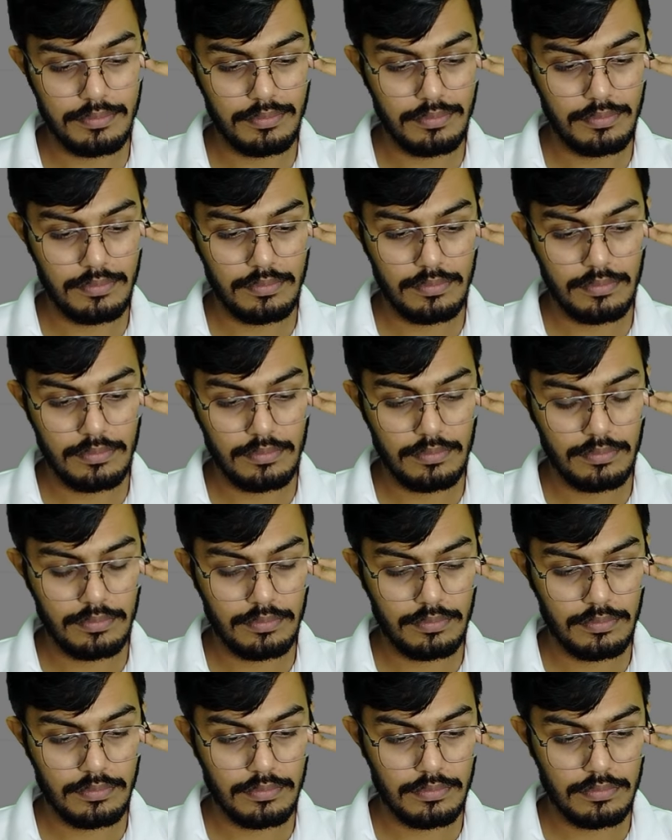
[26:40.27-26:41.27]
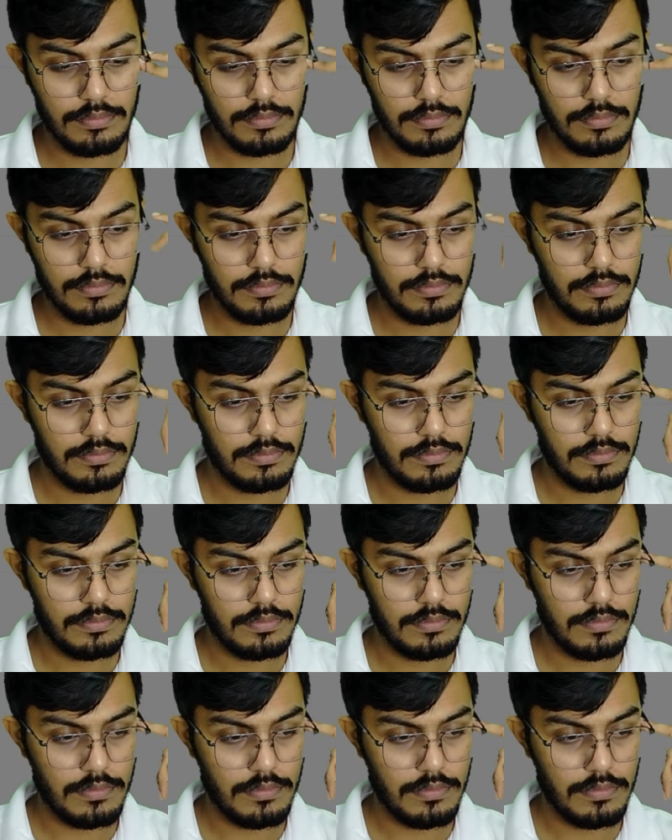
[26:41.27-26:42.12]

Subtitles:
(no one is talking)